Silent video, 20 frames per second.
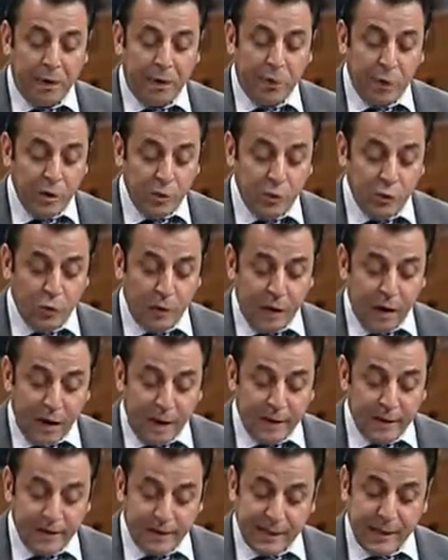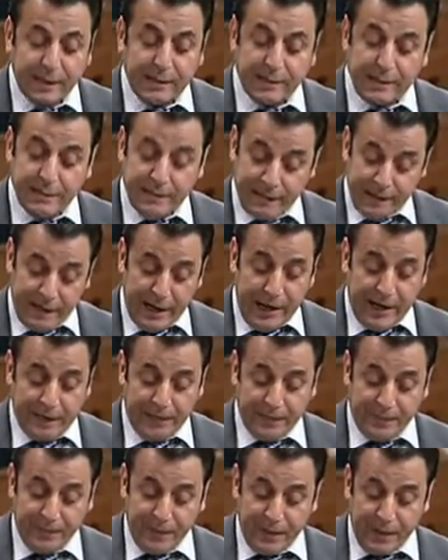which we are discussing today.
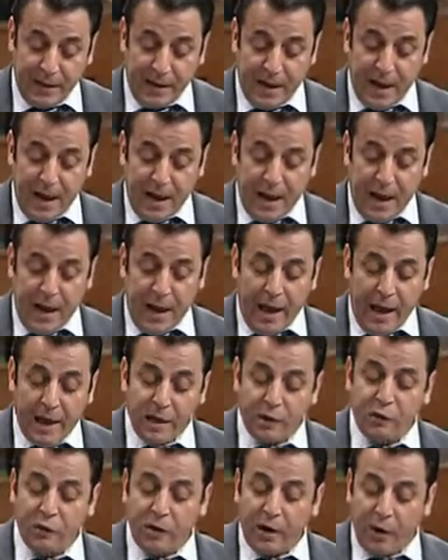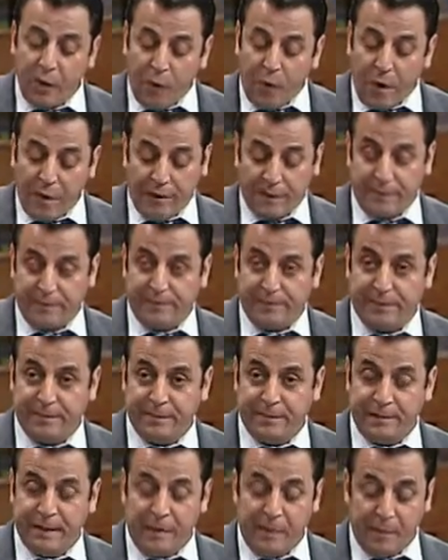As you are aware,
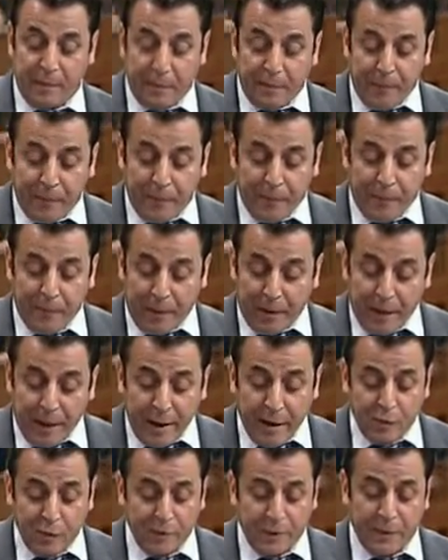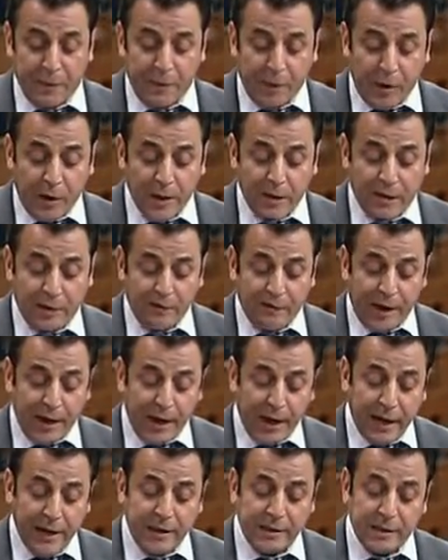Barbados is a part of
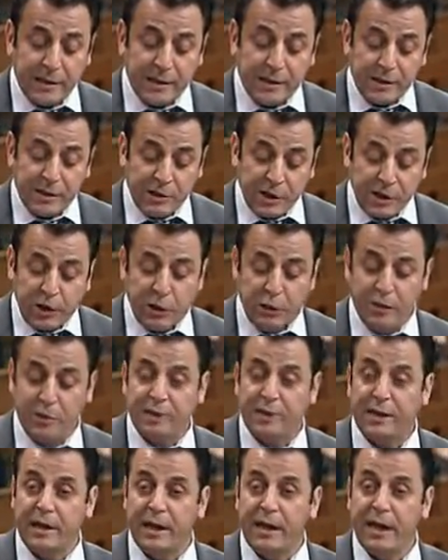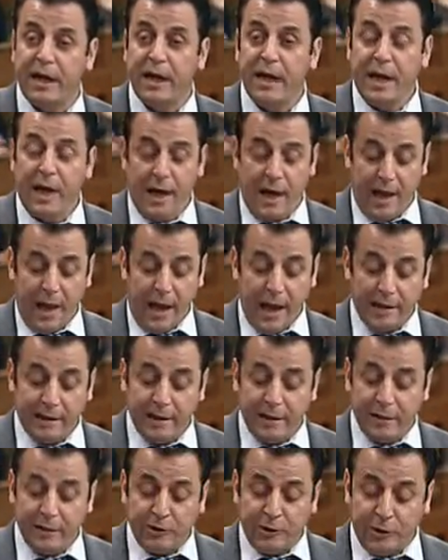Canada's constituency at
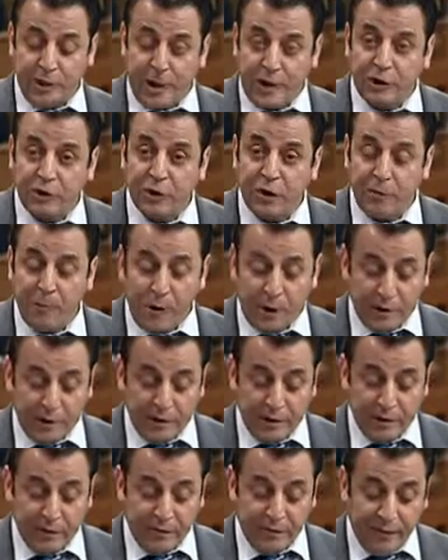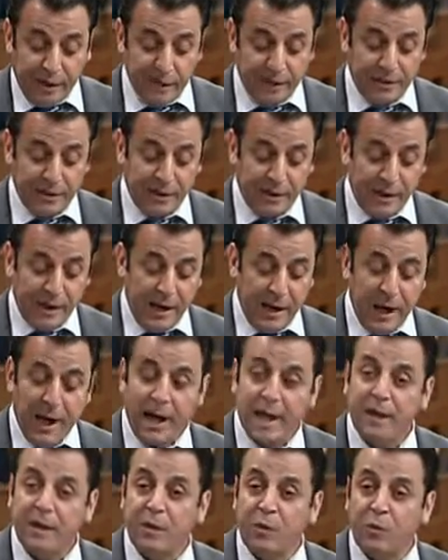the International Monetary Fund
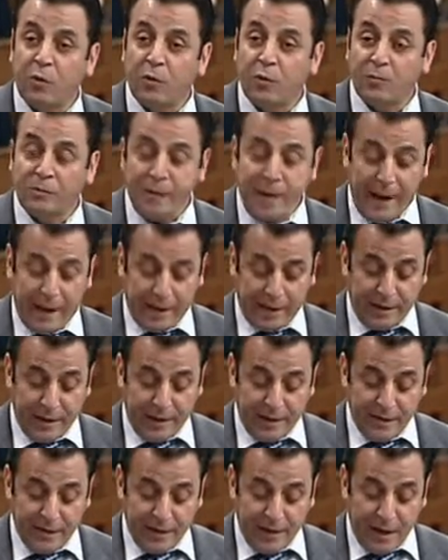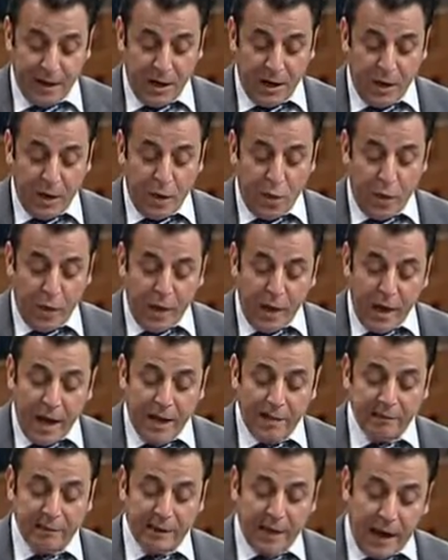and the World Bank. We
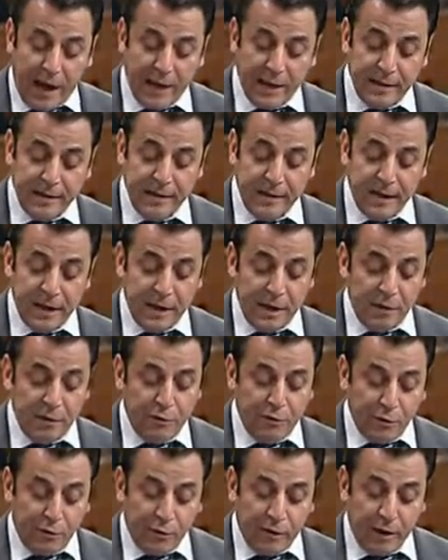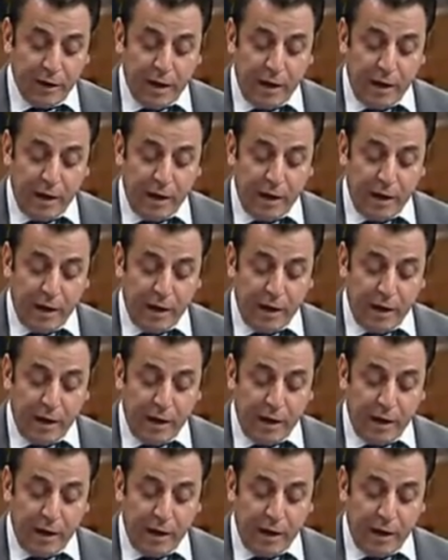have ties through the